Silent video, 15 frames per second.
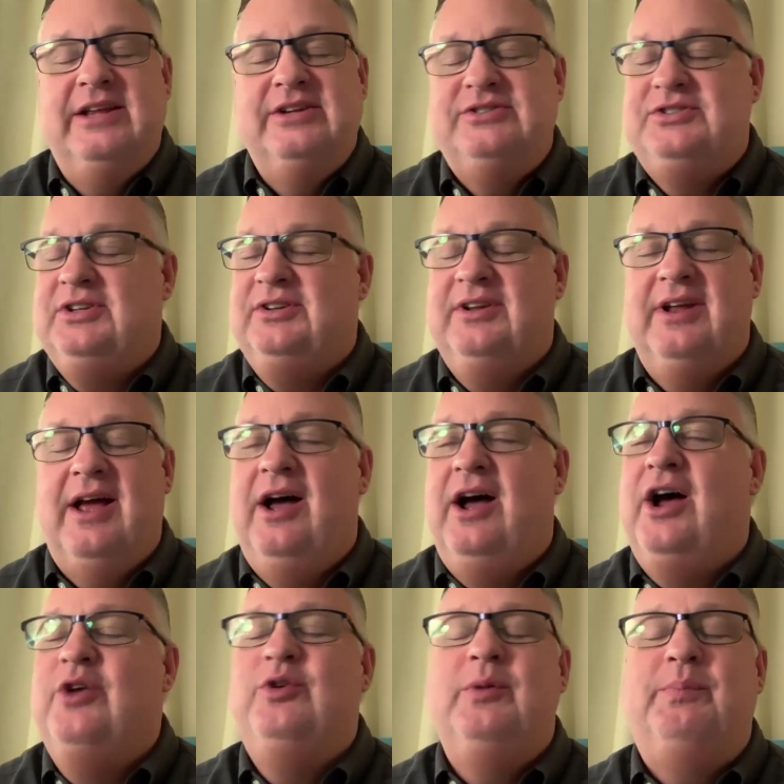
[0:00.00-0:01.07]
It is
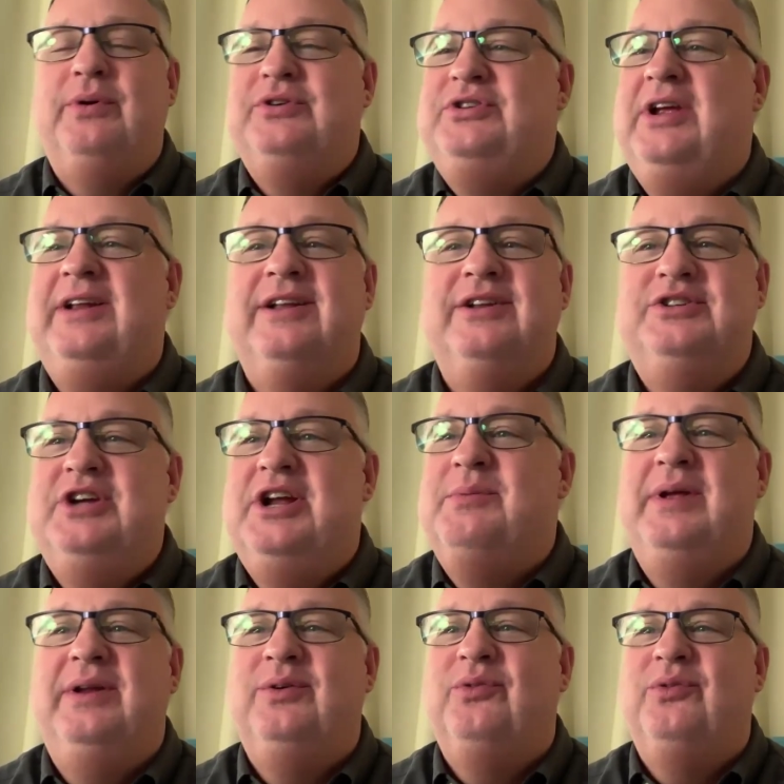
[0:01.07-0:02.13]
100%
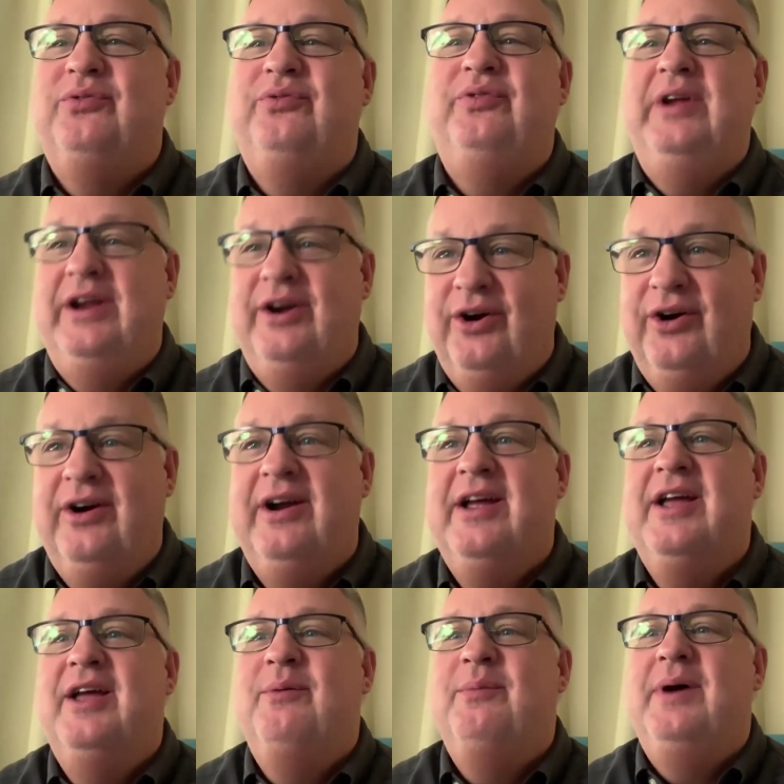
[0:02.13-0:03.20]
legitimate fear
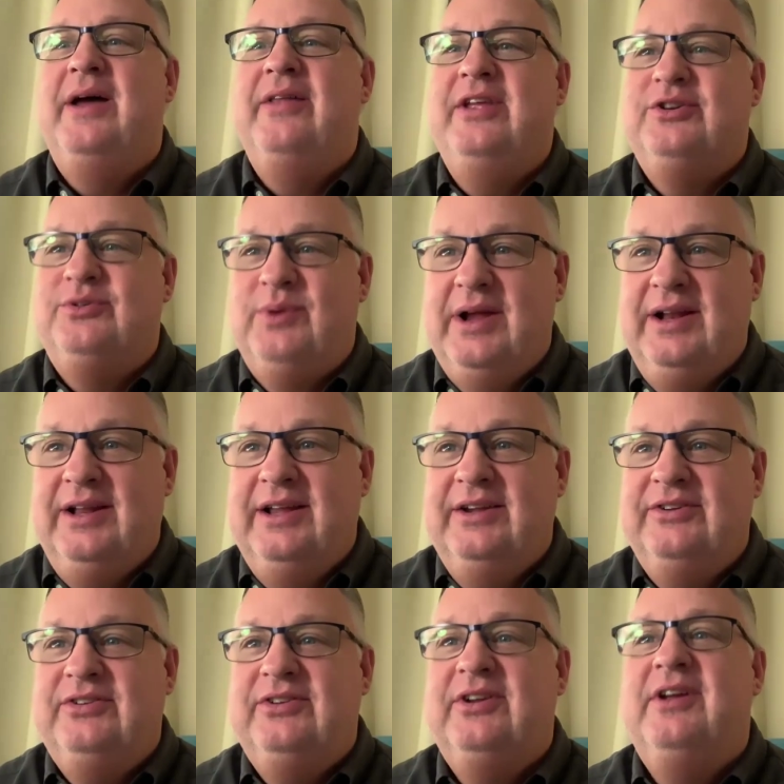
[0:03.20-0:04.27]
by the
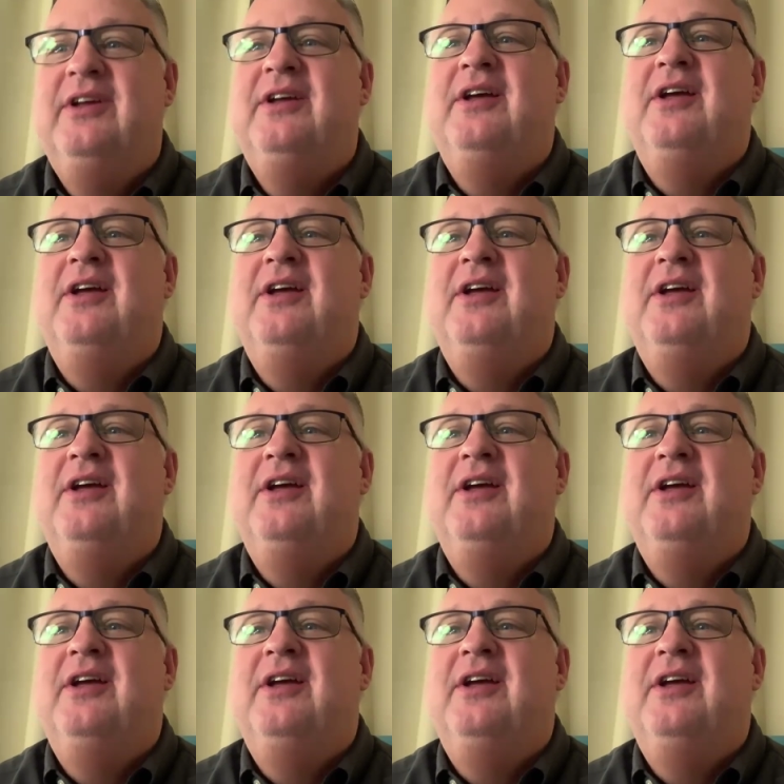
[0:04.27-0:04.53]
Israelis.